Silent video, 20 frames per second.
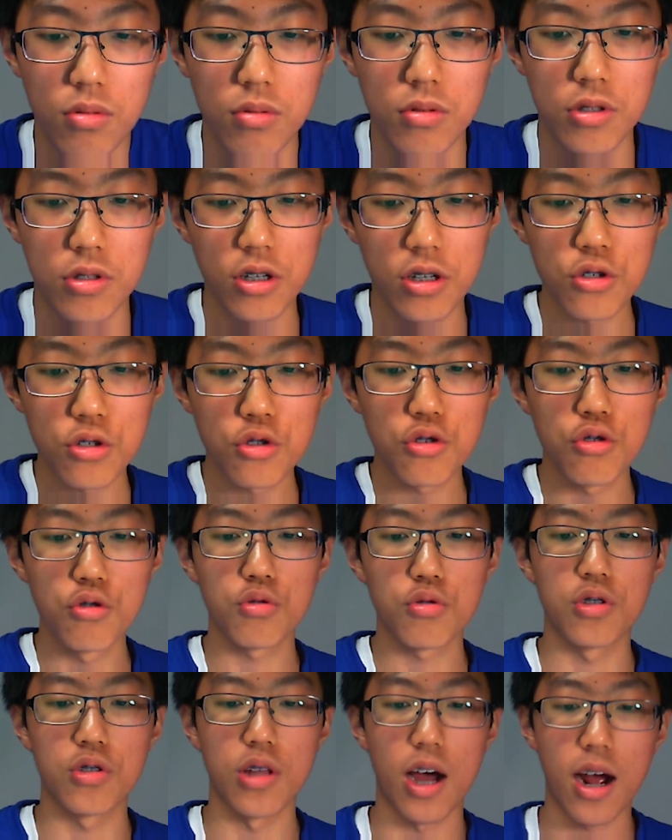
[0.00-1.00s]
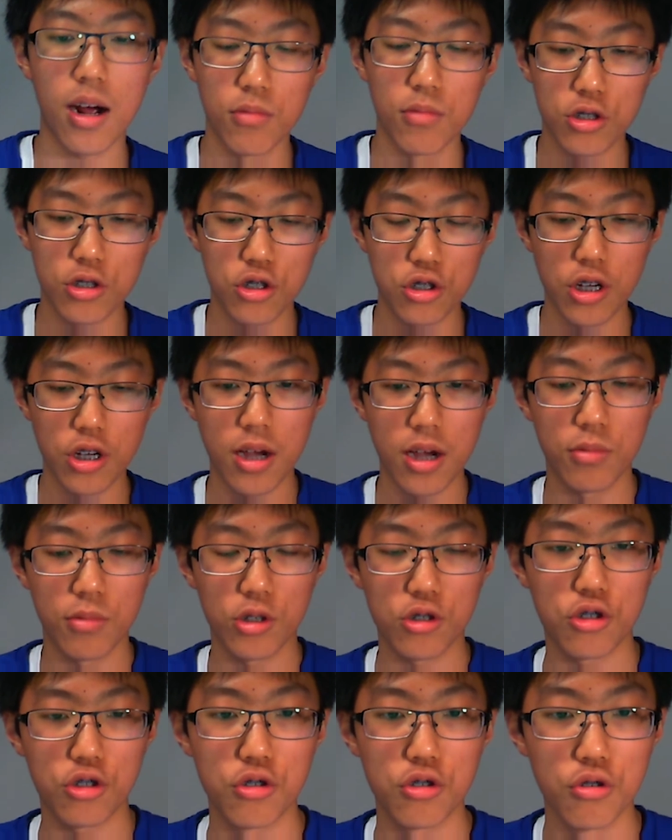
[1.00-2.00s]
doesn't do that much
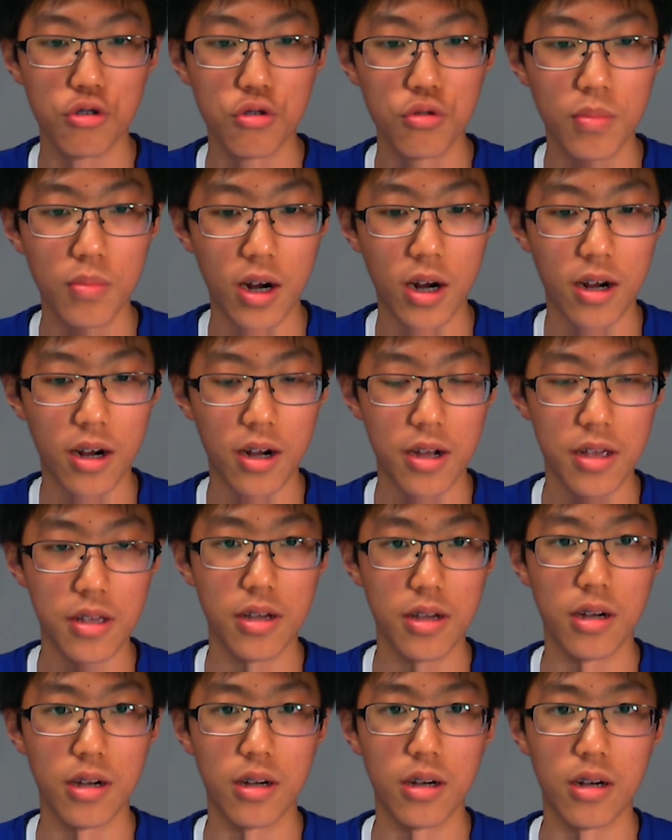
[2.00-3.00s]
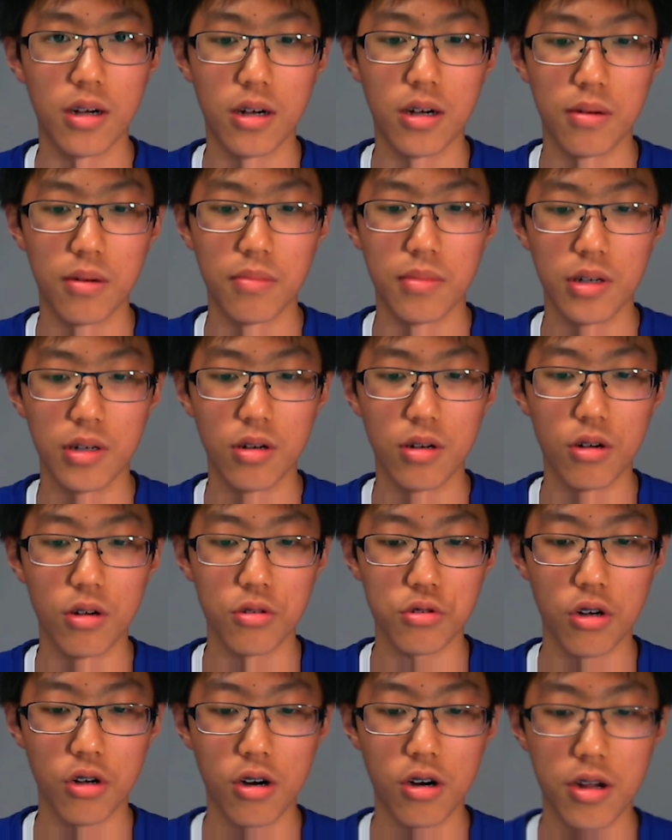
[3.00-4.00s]
damage to my
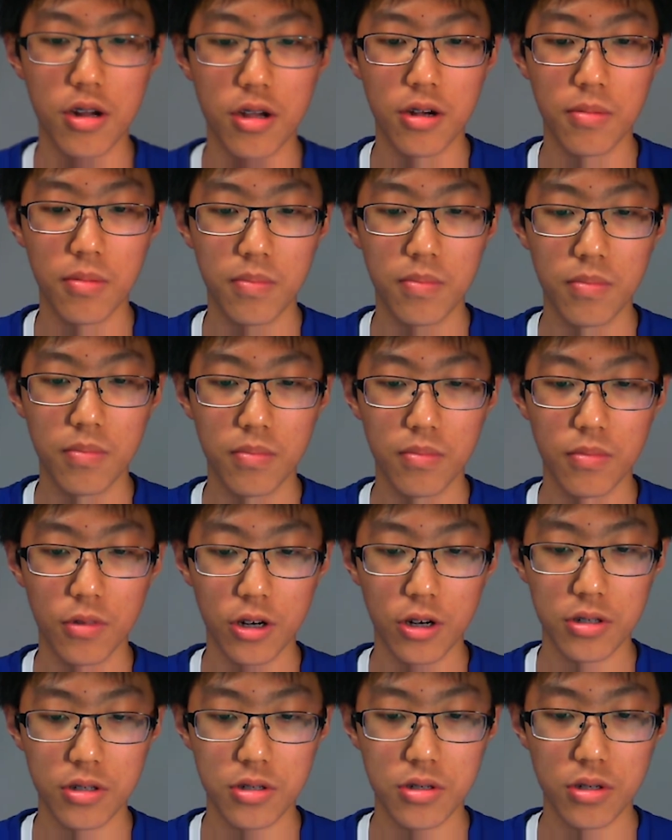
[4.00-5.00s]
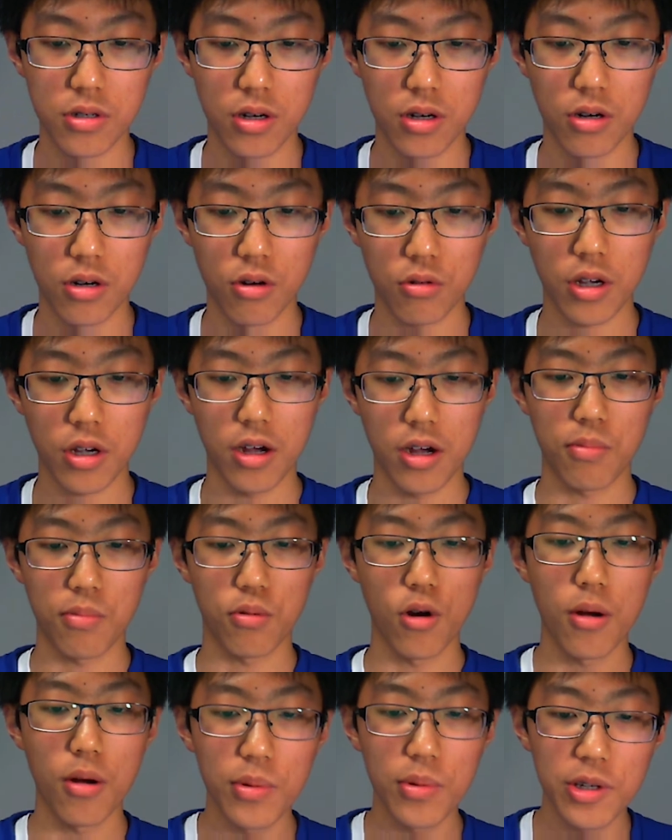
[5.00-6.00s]
Altaria. But, okay, I
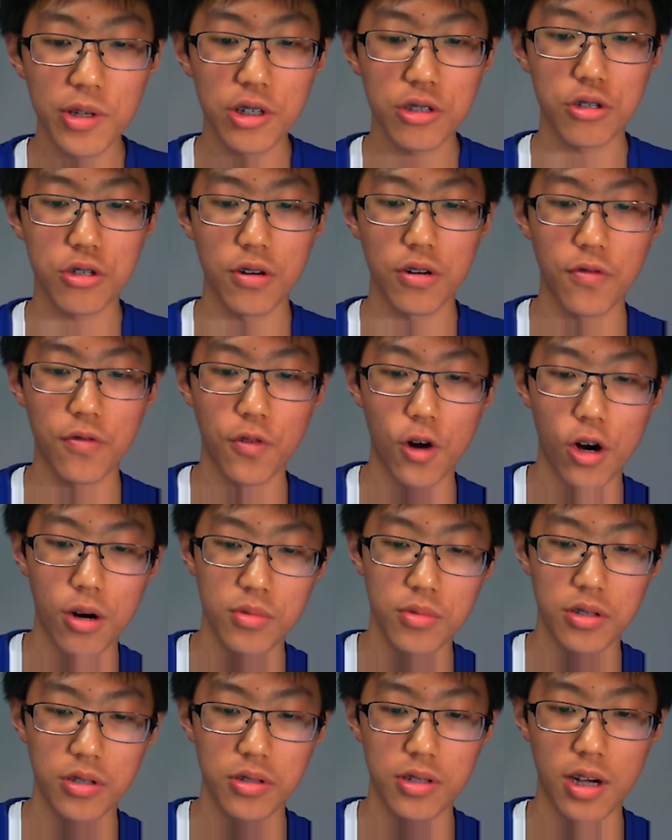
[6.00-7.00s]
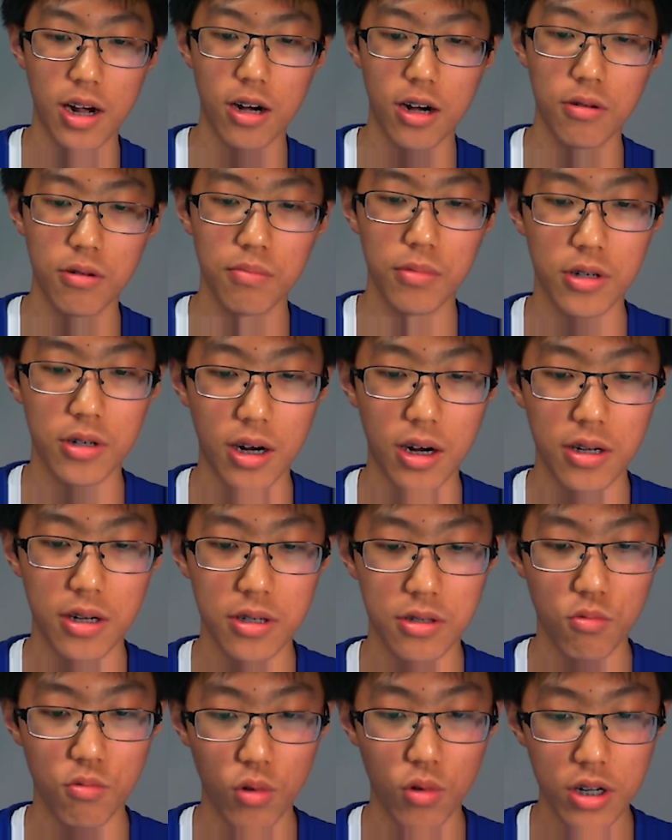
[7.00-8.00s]
probably should have farmed it down, but
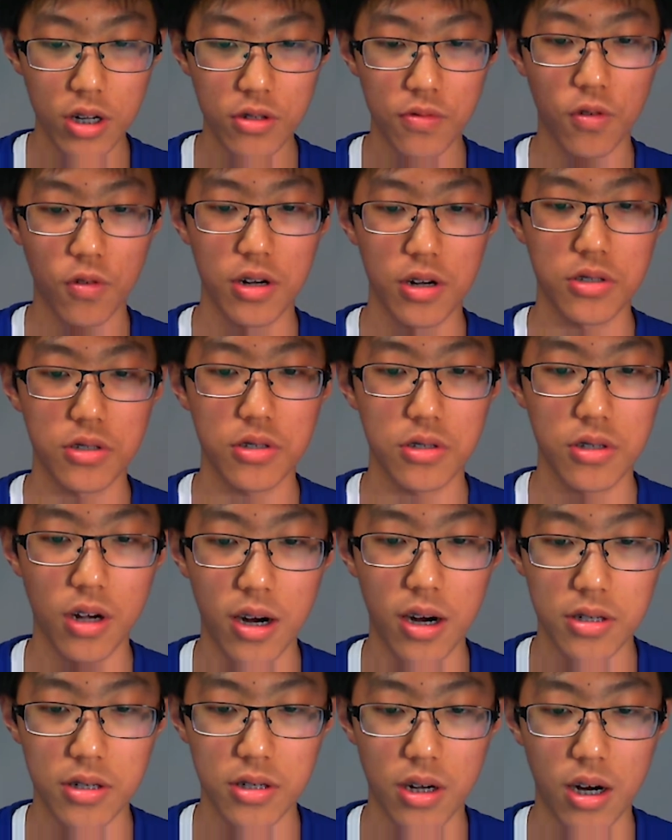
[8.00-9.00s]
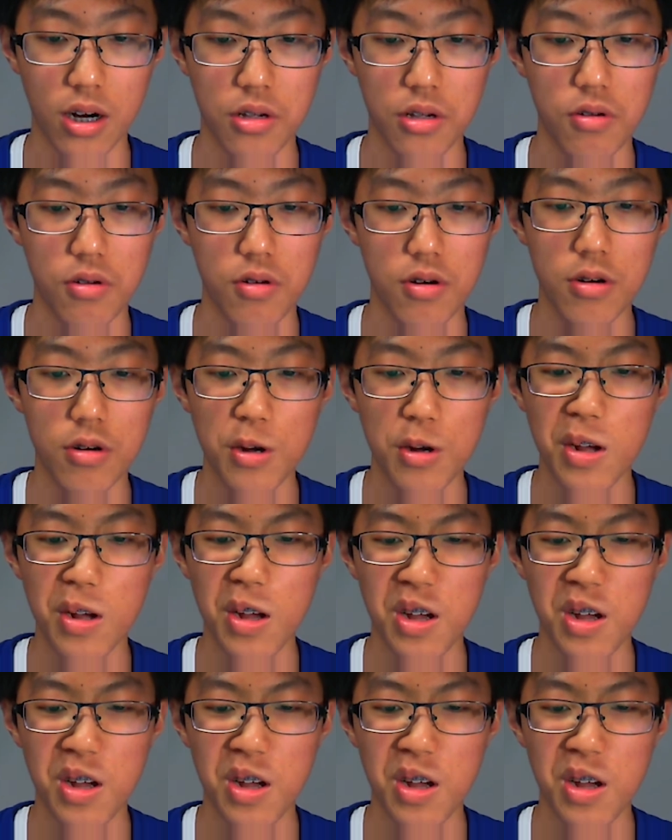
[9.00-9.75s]
I went for a Sky Attack here.